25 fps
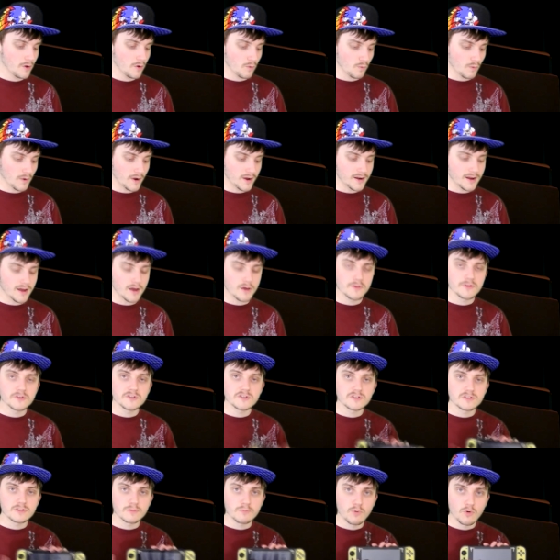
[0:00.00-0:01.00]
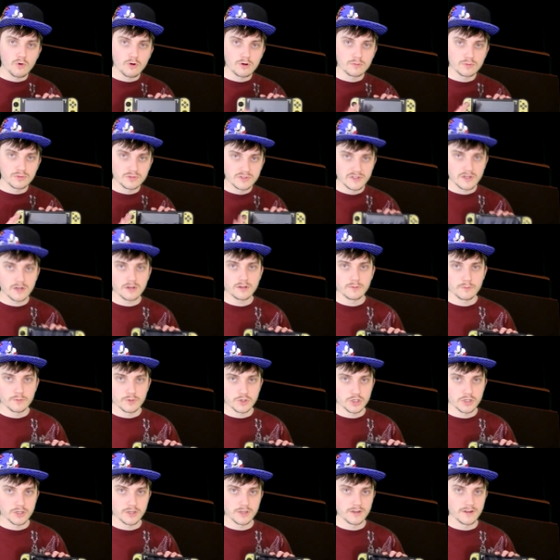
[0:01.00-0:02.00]
Right now, this is a portable Zelda
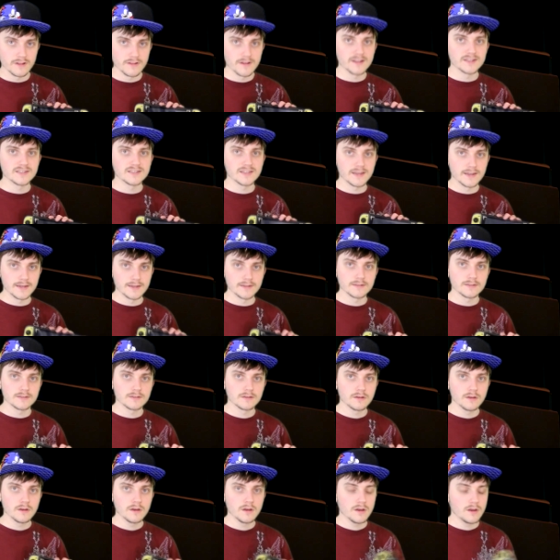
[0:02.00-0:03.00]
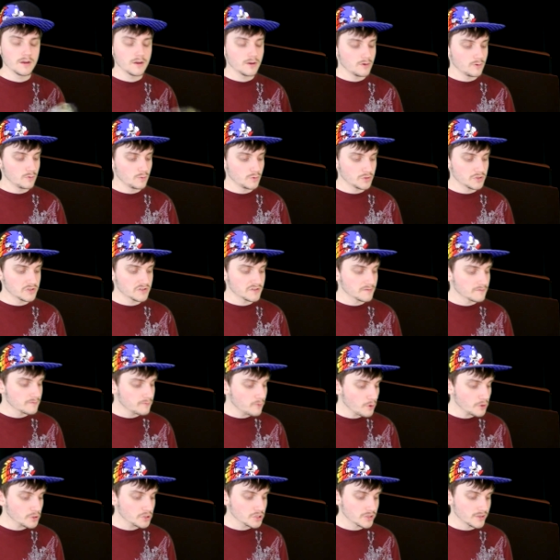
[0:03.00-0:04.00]
machine, and that's it. Which is
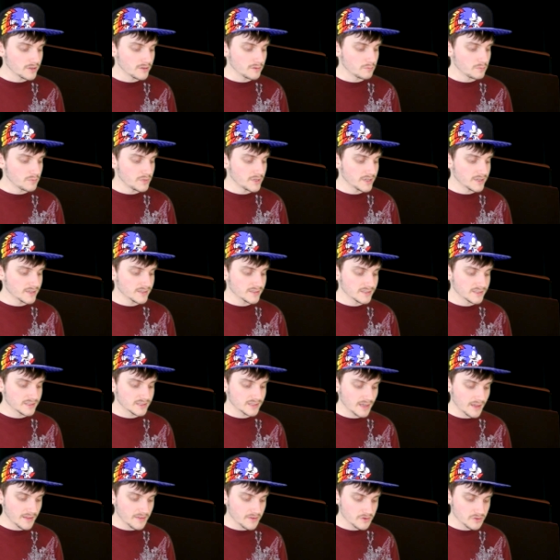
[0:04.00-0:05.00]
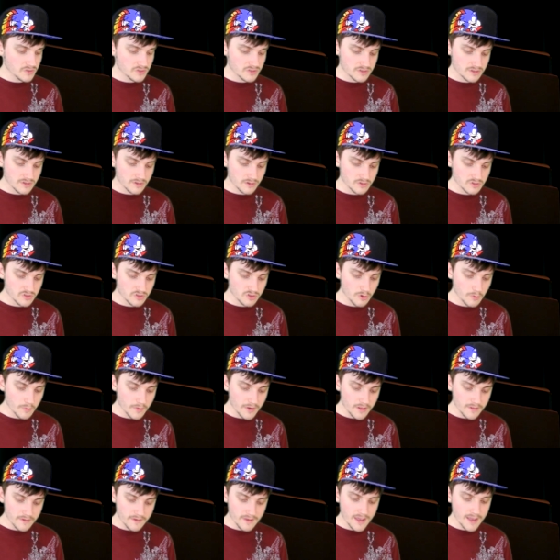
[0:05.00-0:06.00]
unfortunate, because there's so
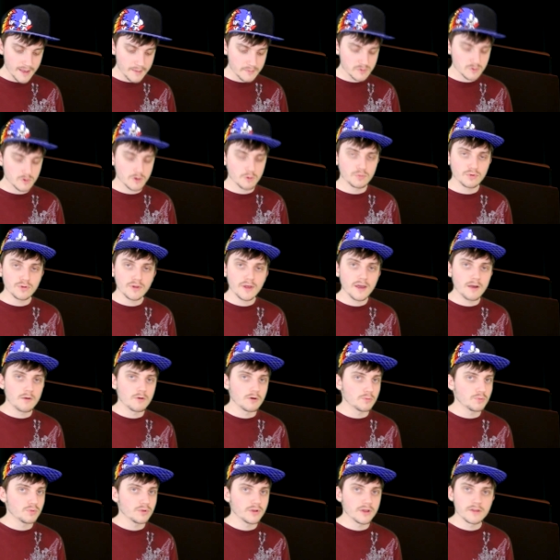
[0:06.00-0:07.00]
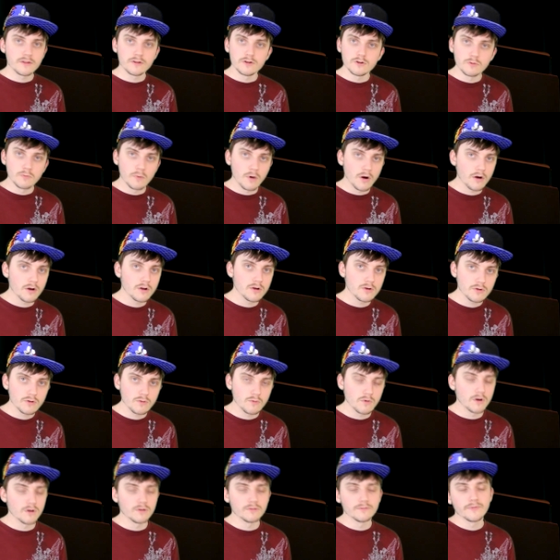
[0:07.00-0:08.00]
many other games I want to play. I want to play the new Mario,
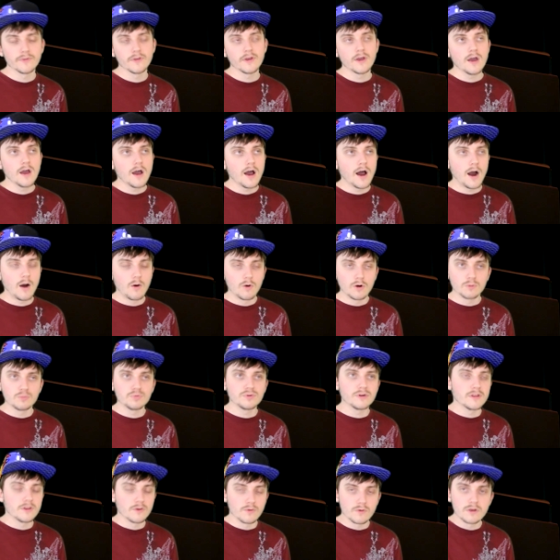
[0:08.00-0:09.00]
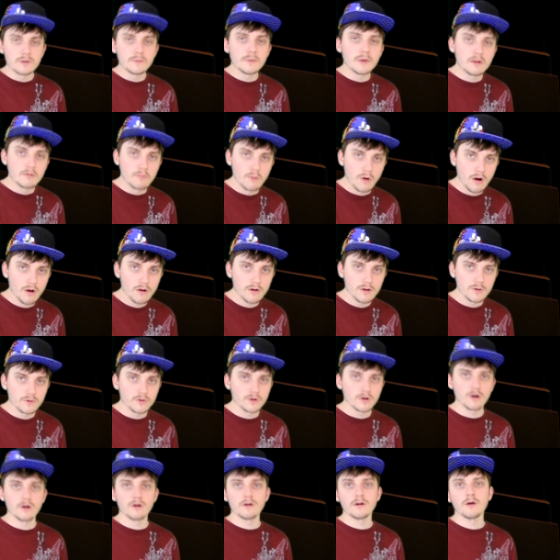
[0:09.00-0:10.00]
well, I want to play the remade Mario
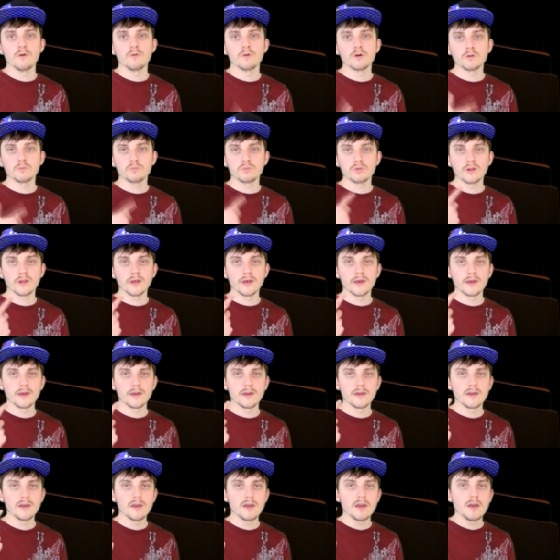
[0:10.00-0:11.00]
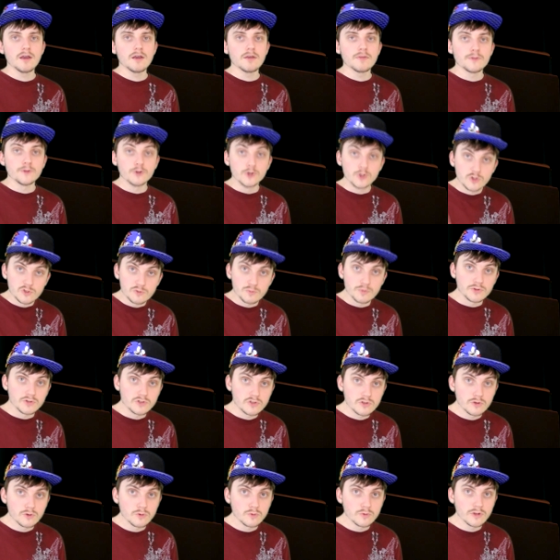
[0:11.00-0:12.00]
Kart. I want to play the new
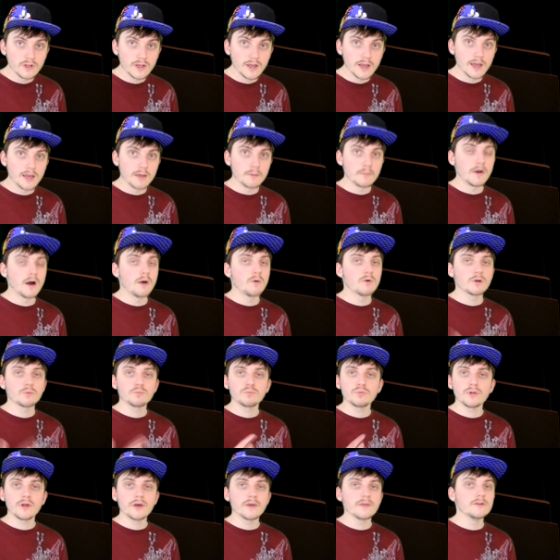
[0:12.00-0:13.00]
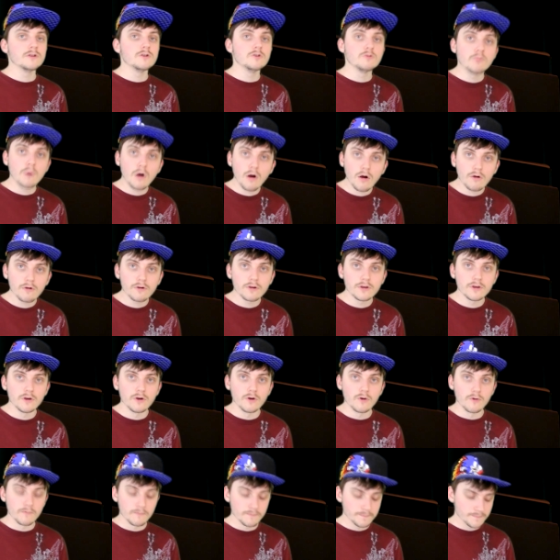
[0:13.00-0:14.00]
Splatoon game. I want to play the new
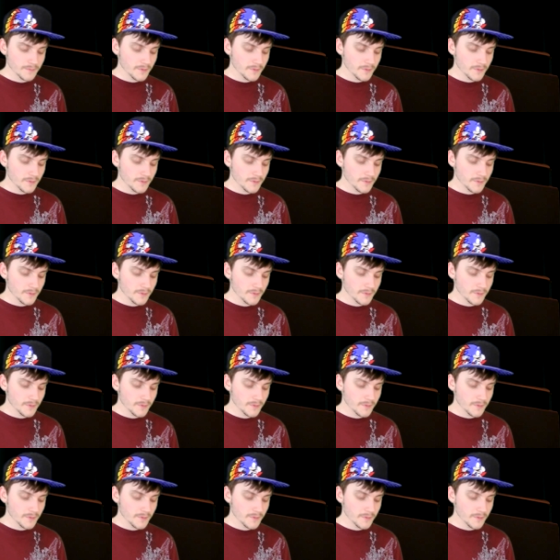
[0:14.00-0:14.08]
Mario.